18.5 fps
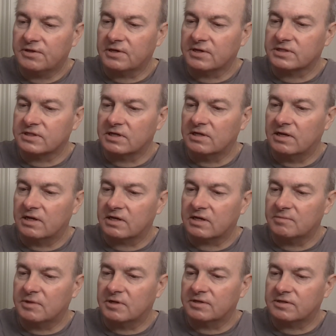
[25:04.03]
of the things I
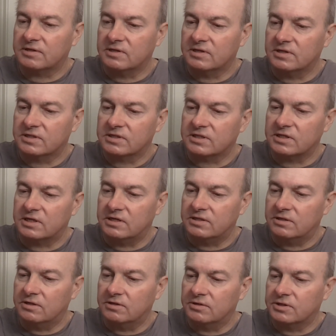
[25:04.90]
like about this that
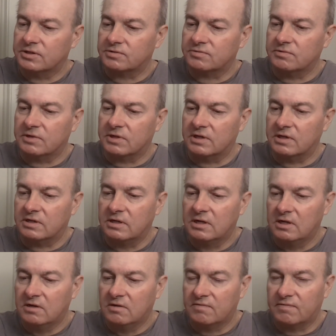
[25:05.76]
I noticed when
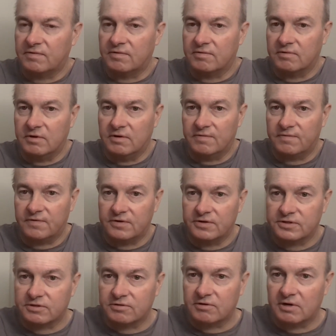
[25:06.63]
it
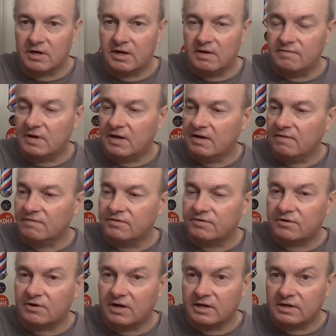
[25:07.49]
first arrived, I
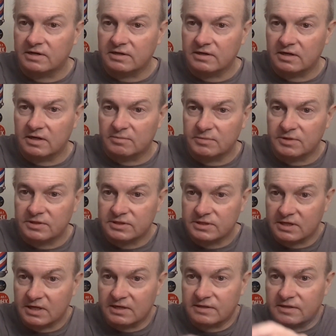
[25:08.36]
haven't tried it yet, but
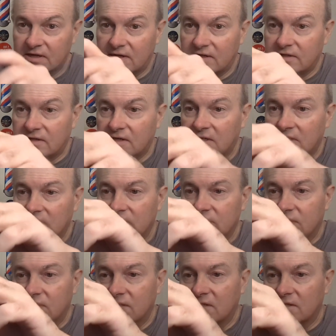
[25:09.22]
it's got that,
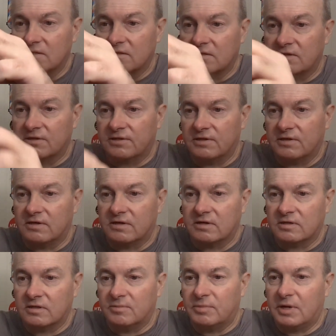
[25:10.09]
see that little
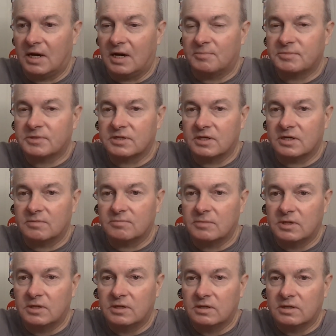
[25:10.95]
thing that pops
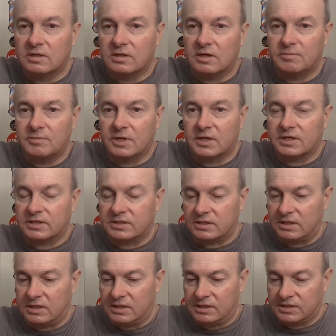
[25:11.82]
up? That
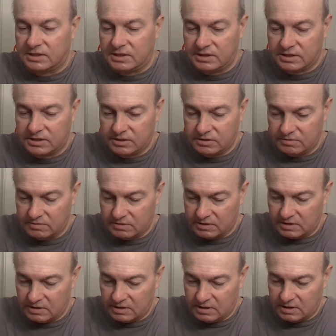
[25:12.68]
makes it easy
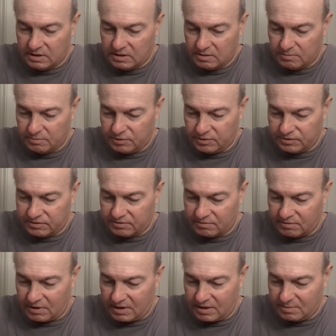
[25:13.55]
to put
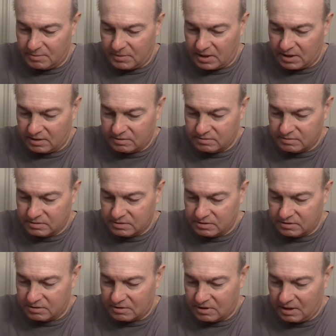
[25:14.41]
the right amount
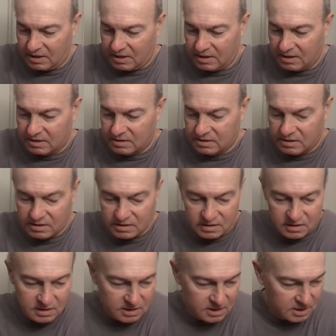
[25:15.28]
in your hand.
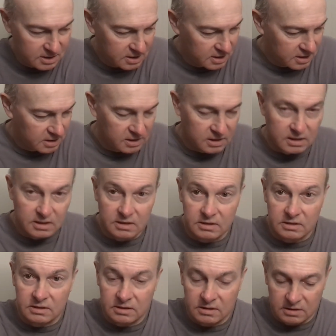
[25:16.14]

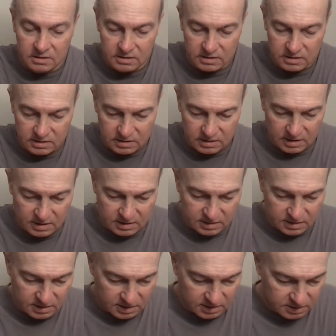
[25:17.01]

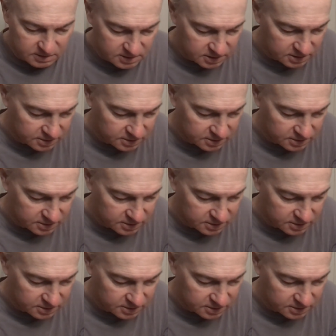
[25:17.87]
And, I'll